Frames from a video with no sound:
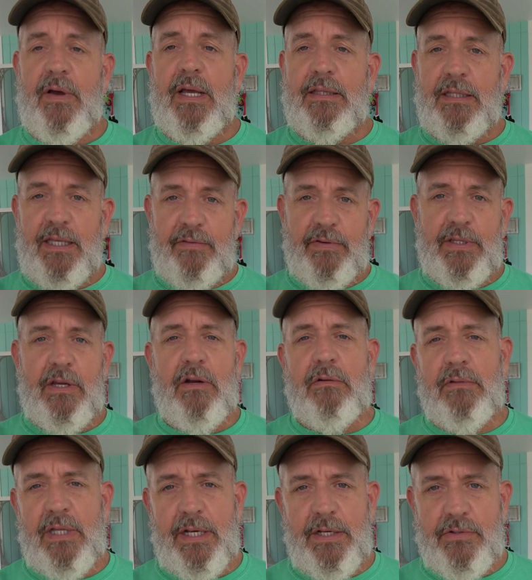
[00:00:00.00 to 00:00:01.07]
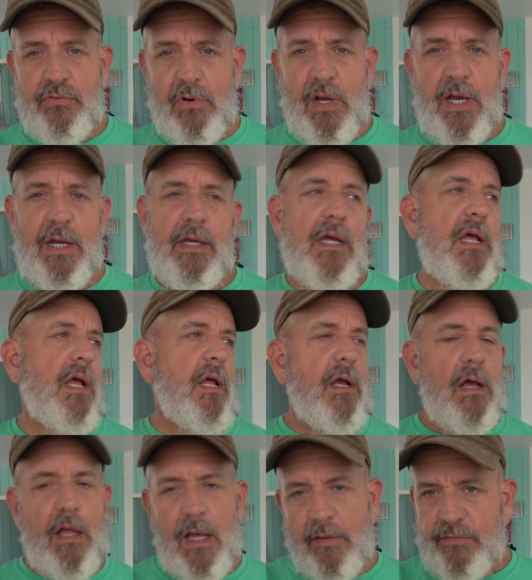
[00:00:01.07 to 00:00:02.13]
I leave it there and let it dry,
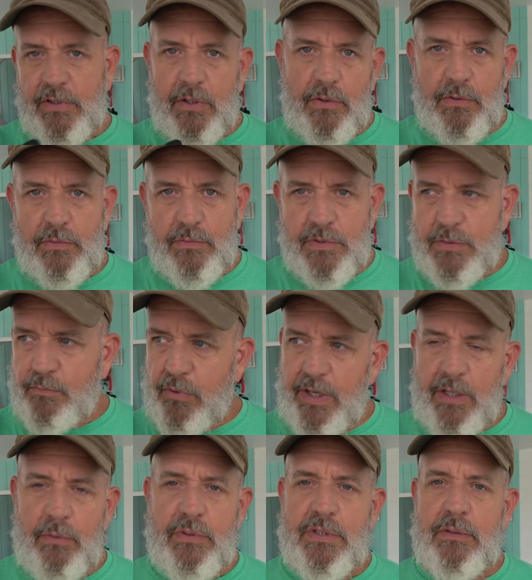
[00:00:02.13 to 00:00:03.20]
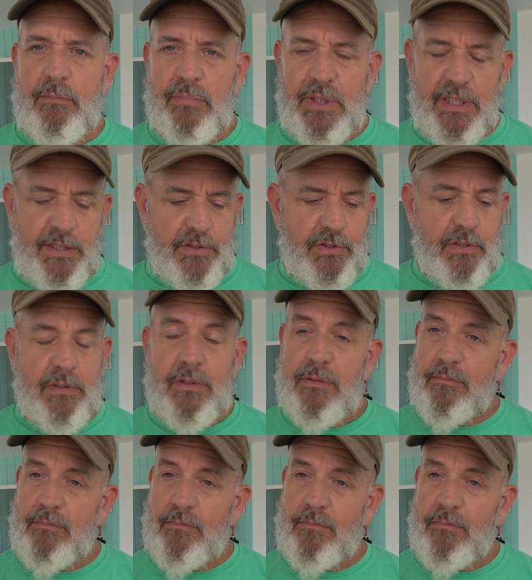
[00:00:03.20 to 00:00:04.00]
I'll have to go spray it with some bleach.